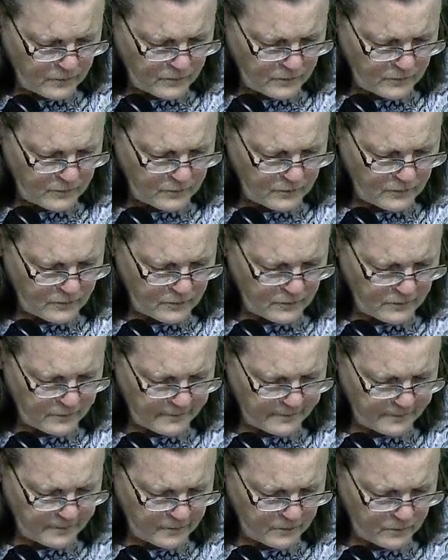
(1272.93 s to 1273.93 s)
so that
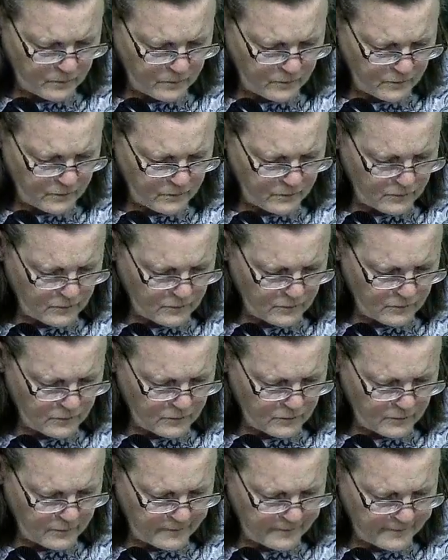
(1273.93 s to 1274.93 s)
you would not
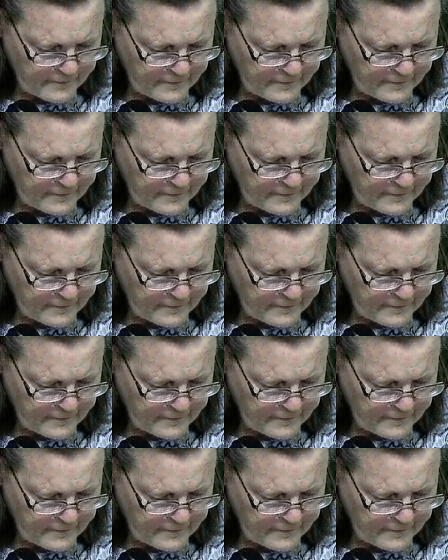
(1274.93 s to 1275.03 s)
light